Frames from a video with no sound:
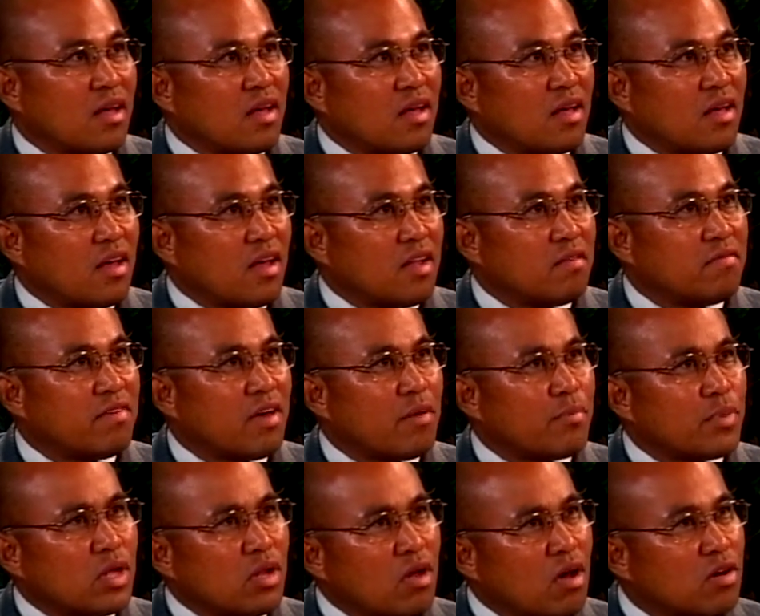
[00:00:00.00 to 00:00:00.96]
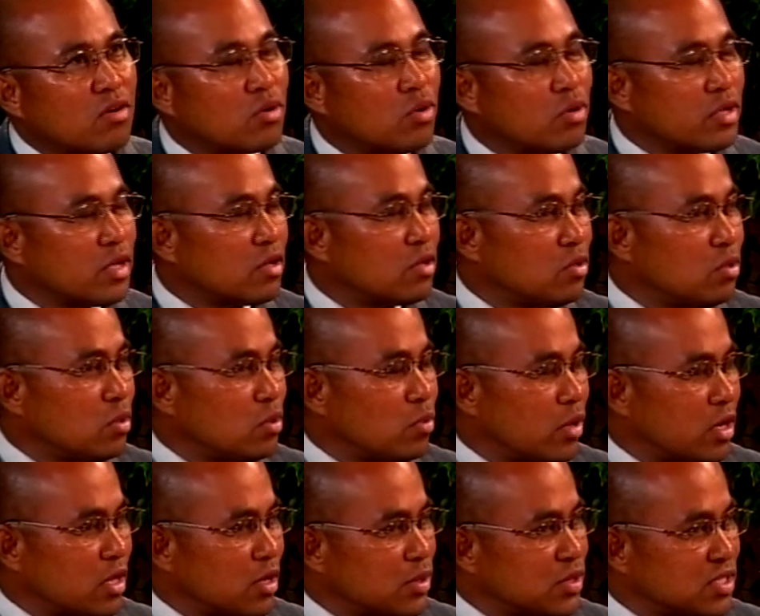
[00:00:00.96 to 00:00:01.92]
And family law could include what
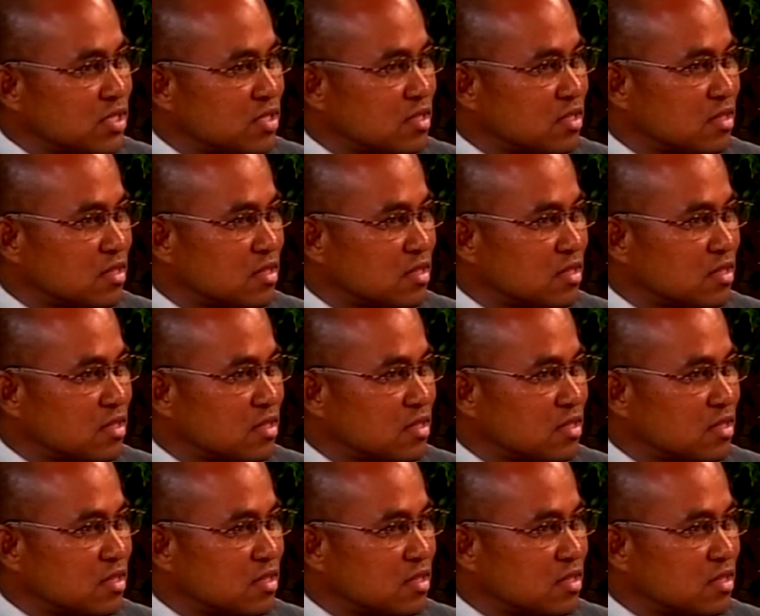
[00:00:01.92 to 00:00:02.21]
else?